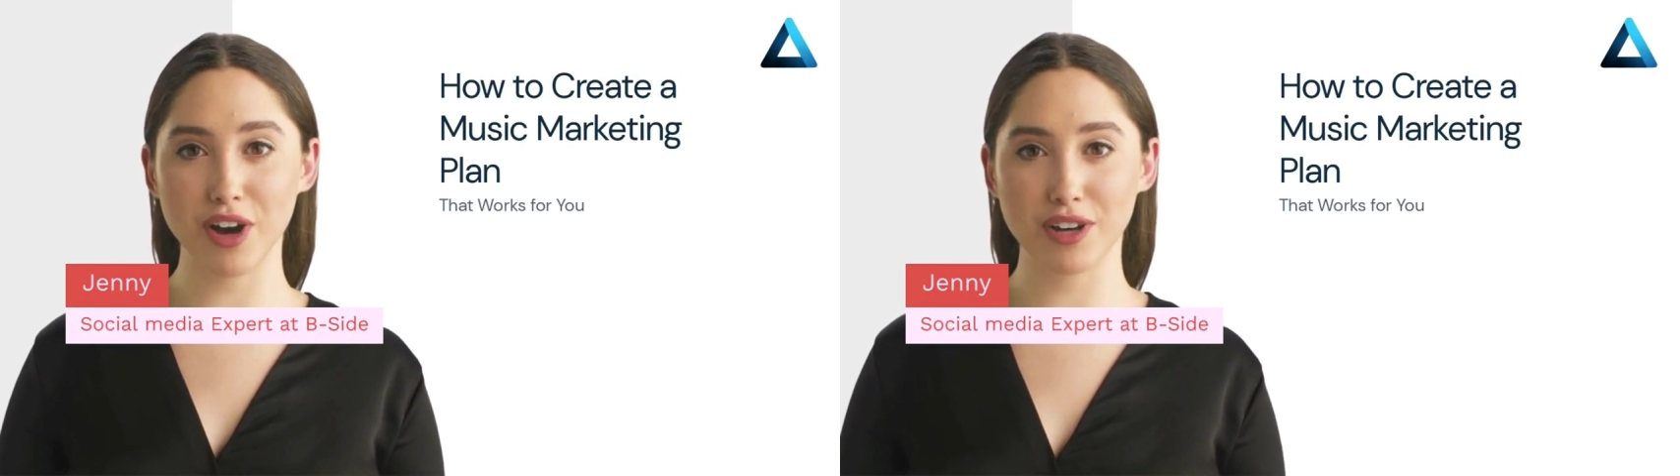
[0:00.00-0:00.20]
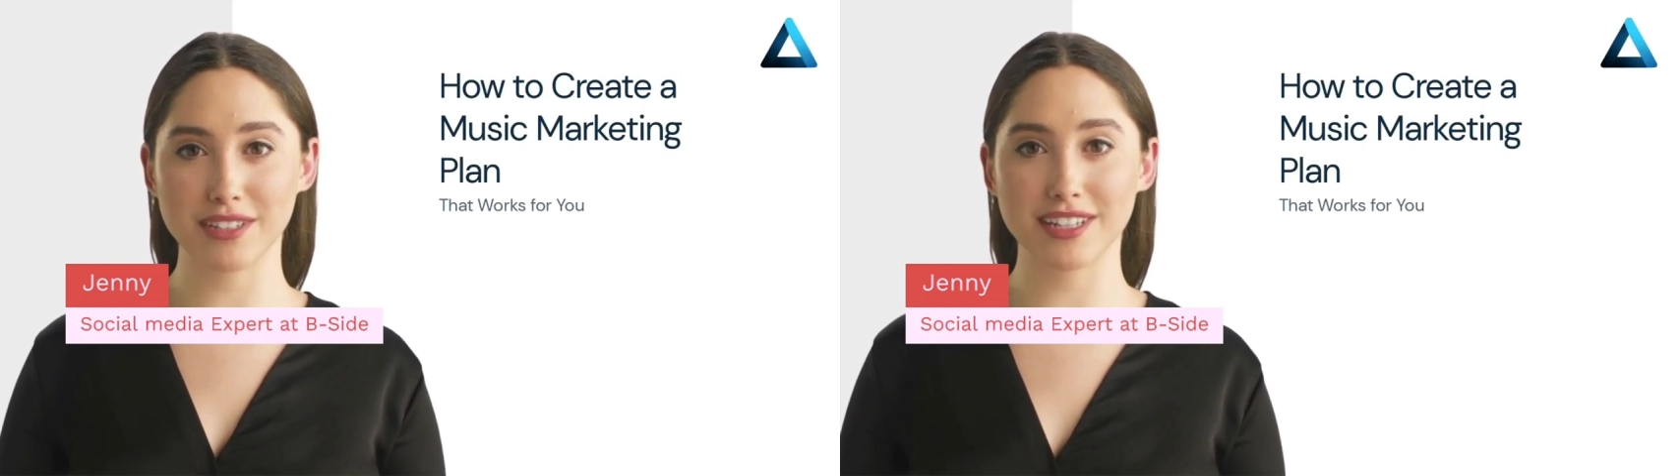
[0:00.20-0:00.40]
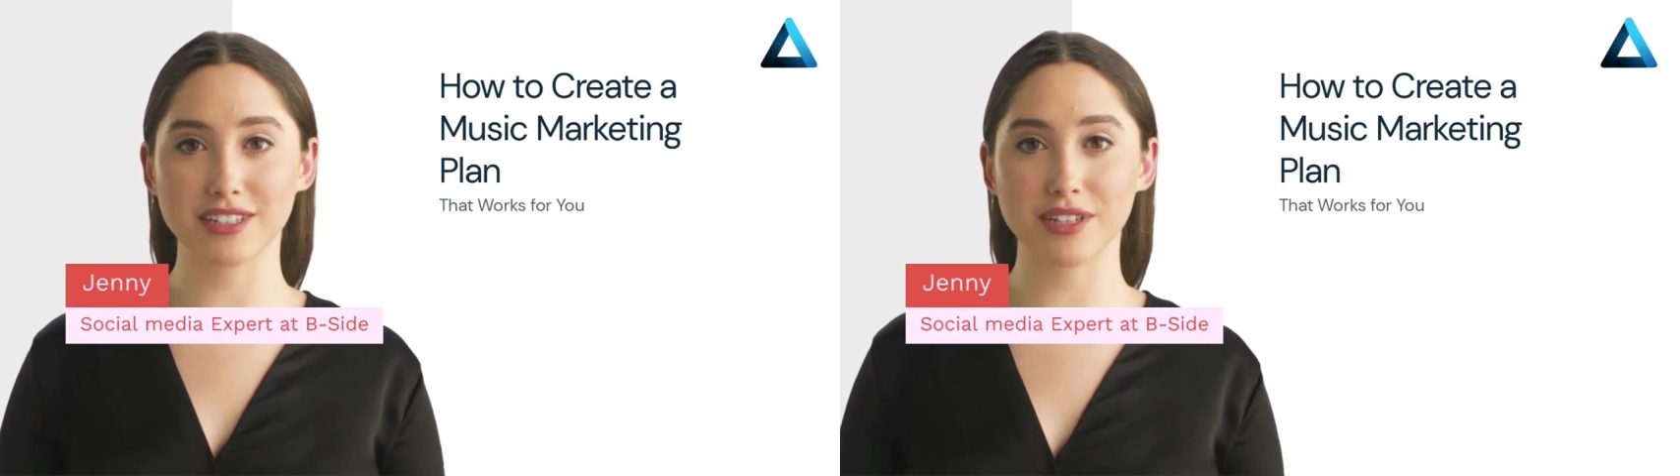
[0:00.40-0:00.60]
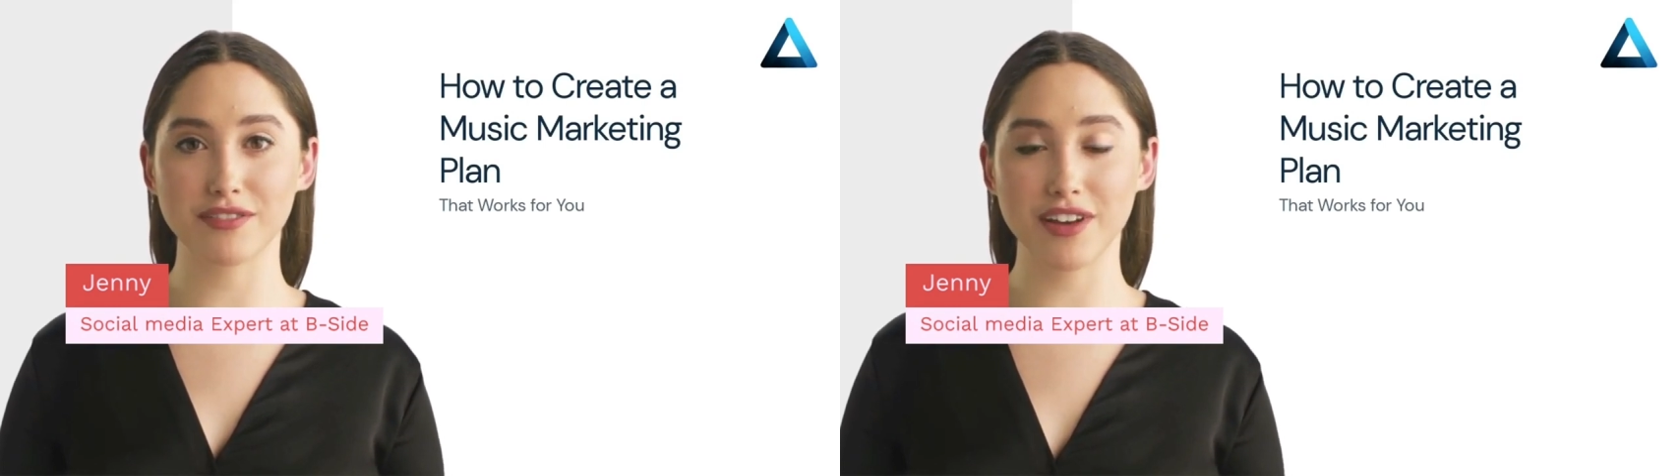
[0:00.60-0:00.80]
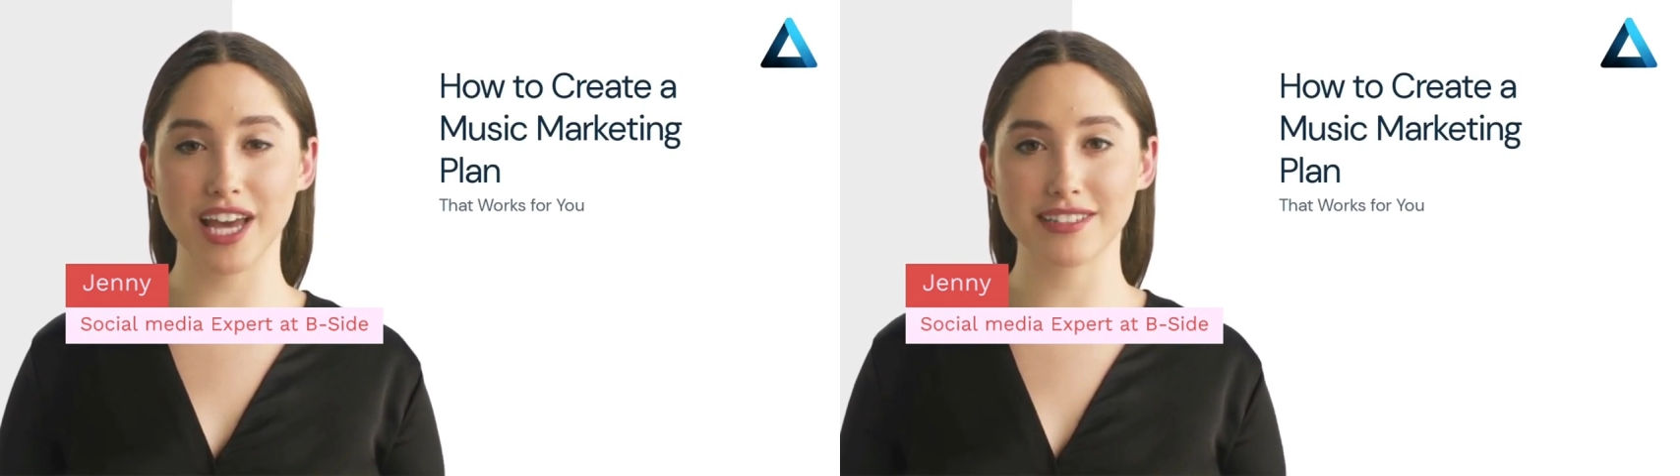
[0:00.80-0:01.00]
all essential
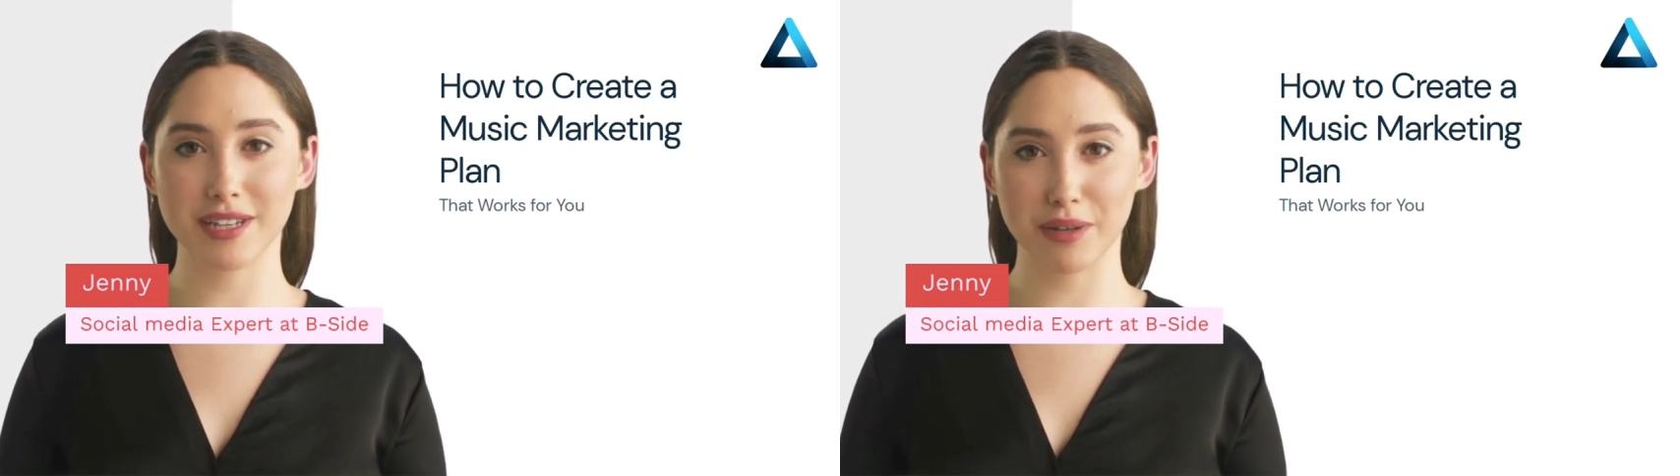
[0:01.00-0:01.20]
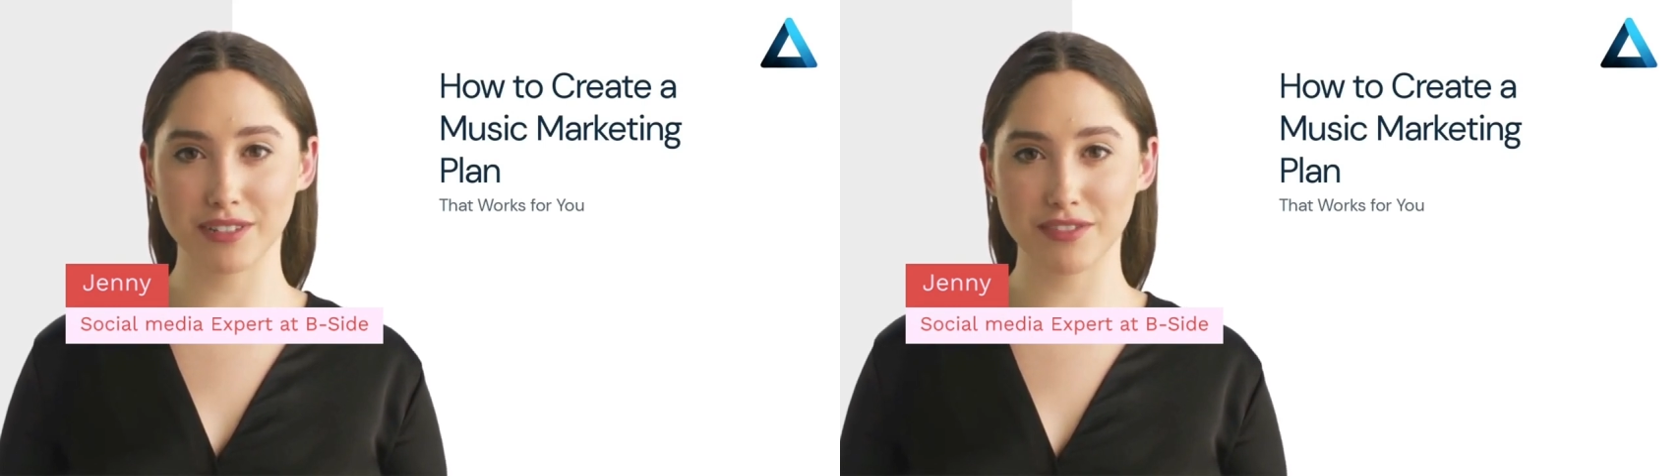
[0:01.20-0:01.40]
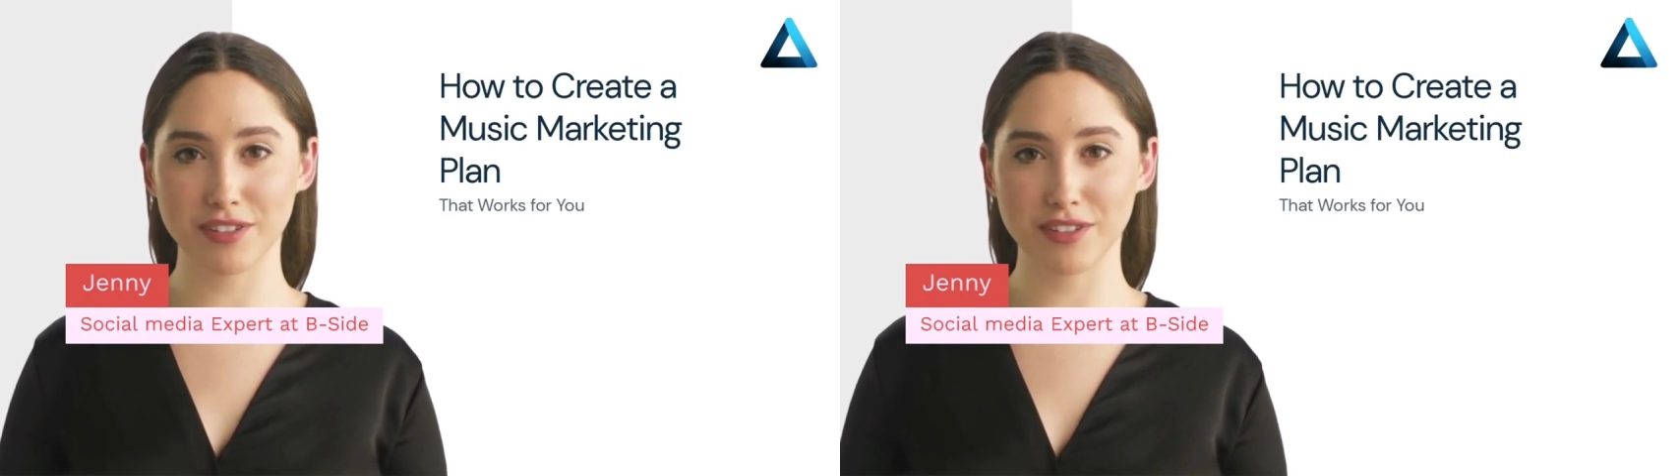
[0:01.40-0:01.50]
facts about the